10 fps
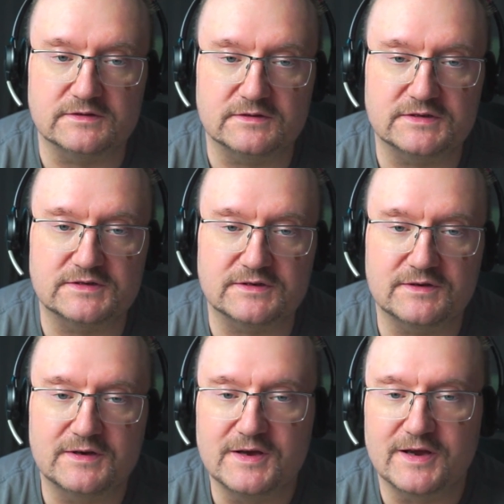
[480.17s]
this
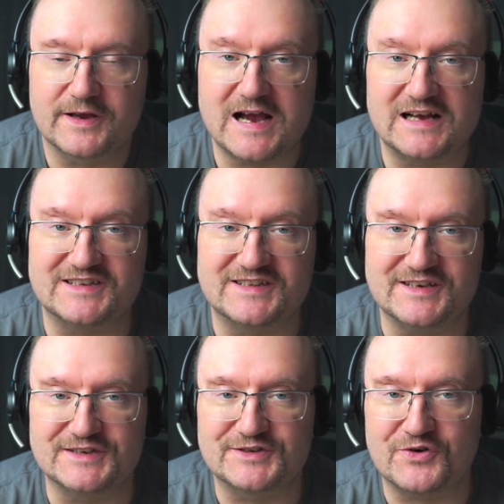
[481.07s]
gadget
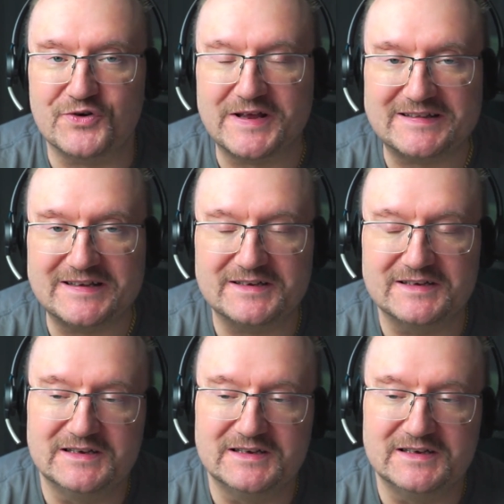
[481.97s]
is connected,